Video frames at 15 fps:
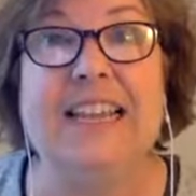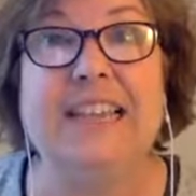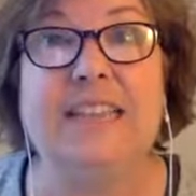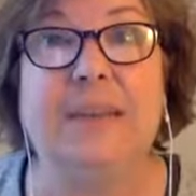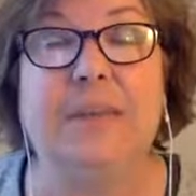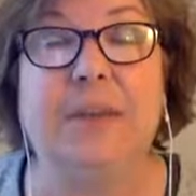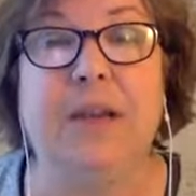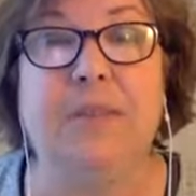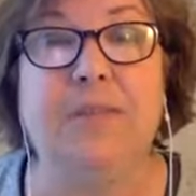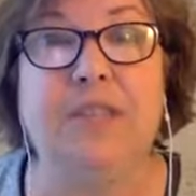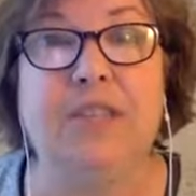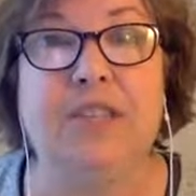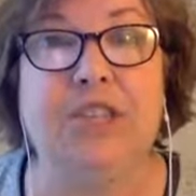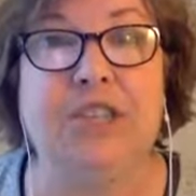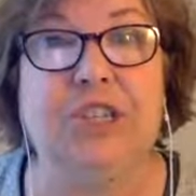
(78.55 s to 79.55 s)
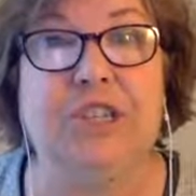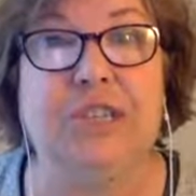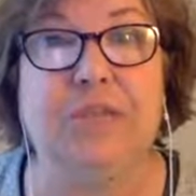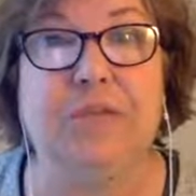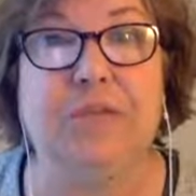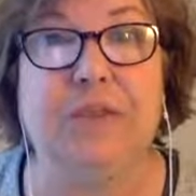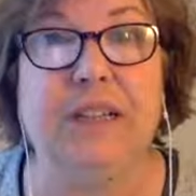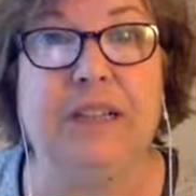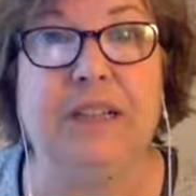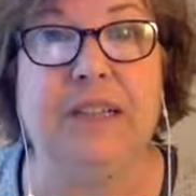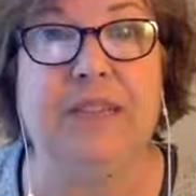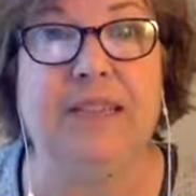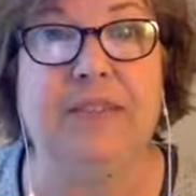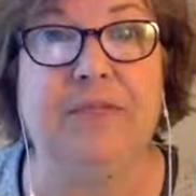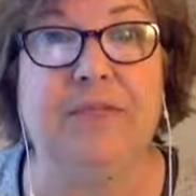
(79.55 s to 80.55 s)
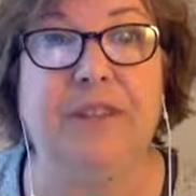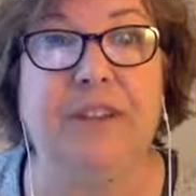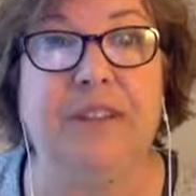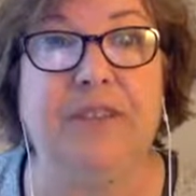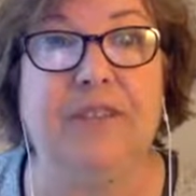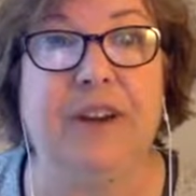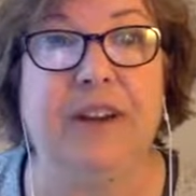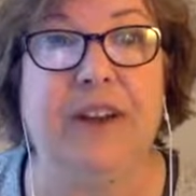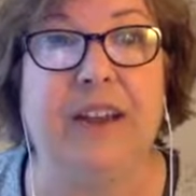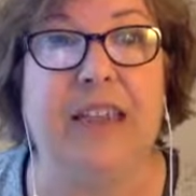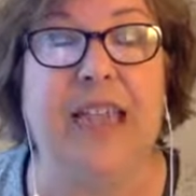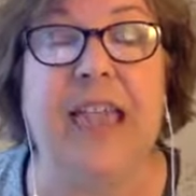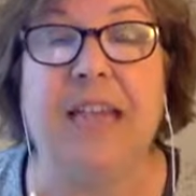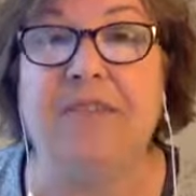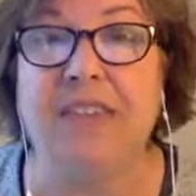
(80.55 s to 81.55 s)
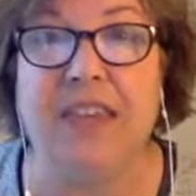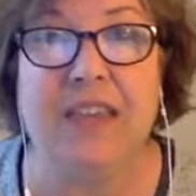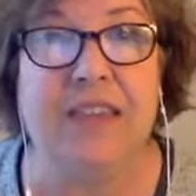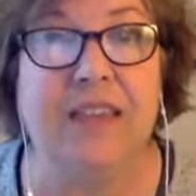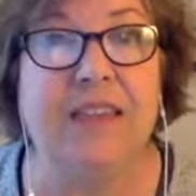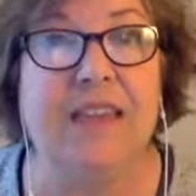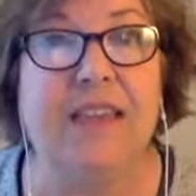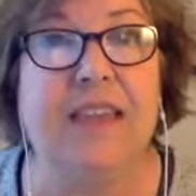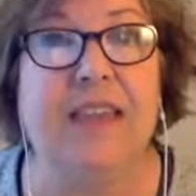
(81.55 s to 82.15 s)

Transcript: sometimes it's just really feels very heavy